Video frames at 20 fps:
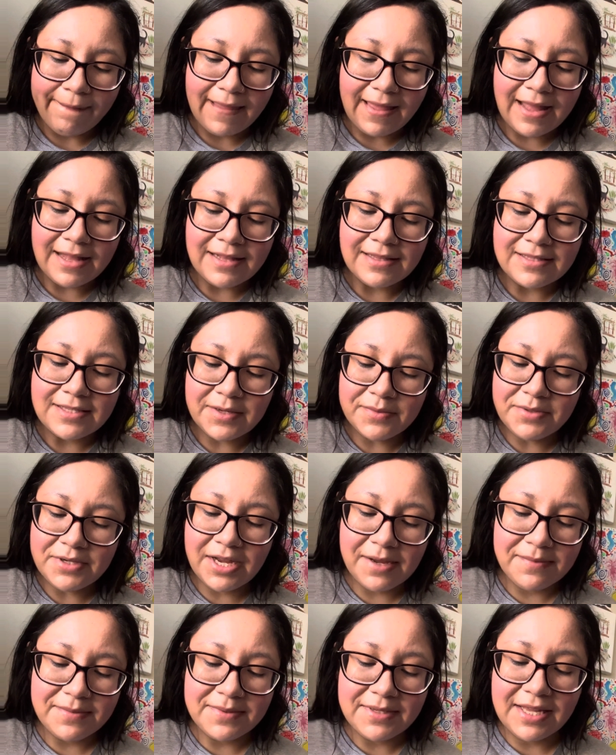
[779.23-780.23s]
And
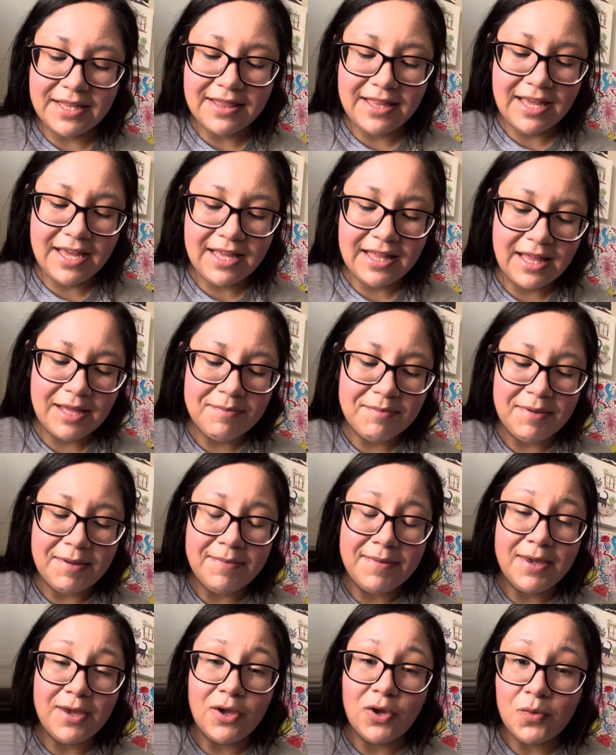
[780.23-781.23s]
sometimes I think like
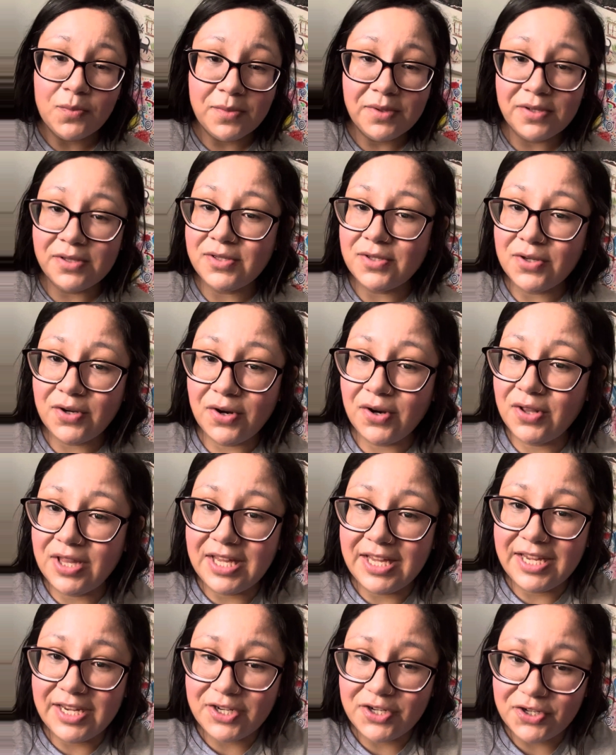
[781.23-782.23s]
maybe humans are
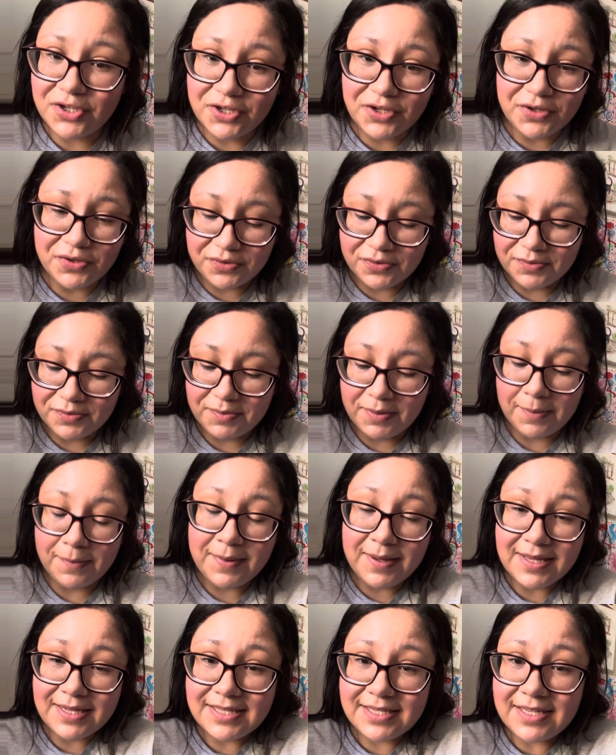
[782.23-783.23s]
the issue. Maybe
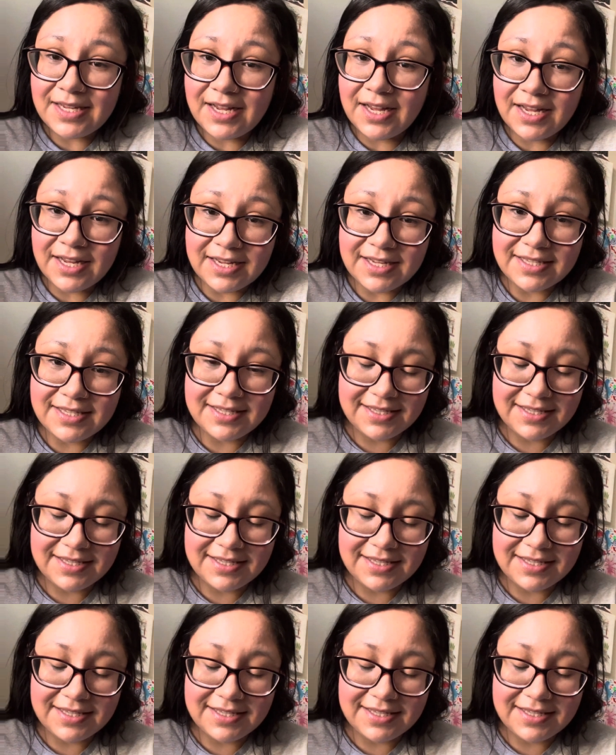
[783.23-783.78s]
it's us.